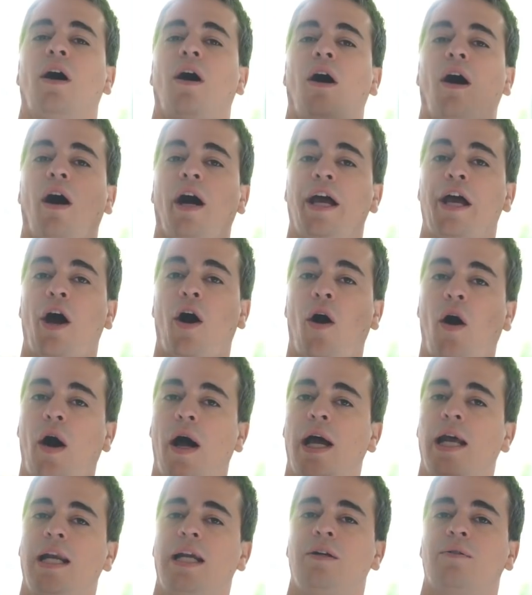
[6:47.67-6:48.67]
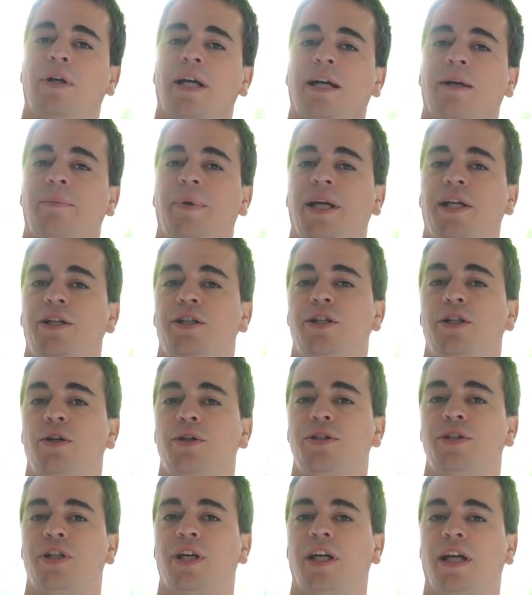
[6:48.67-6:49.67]
I highly recommend
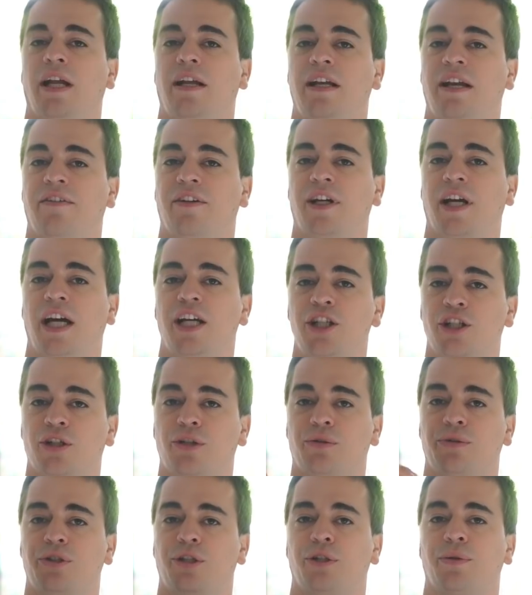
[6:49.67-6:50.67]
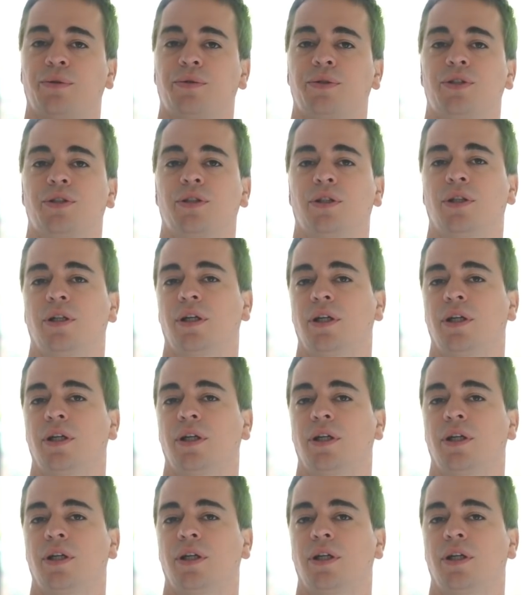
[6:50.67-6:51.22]
using navigational tools.